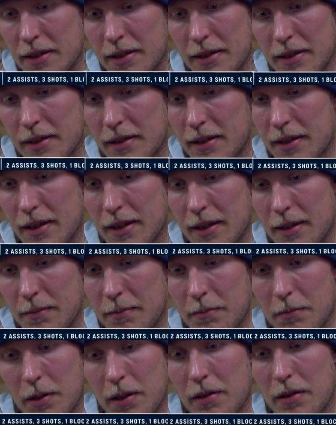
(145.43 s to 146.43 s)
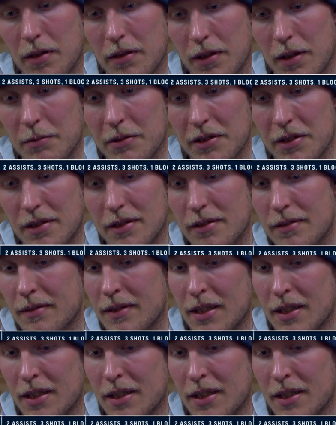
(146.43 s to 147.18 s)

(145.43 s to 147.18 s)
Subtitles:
And but, you know, I'm just,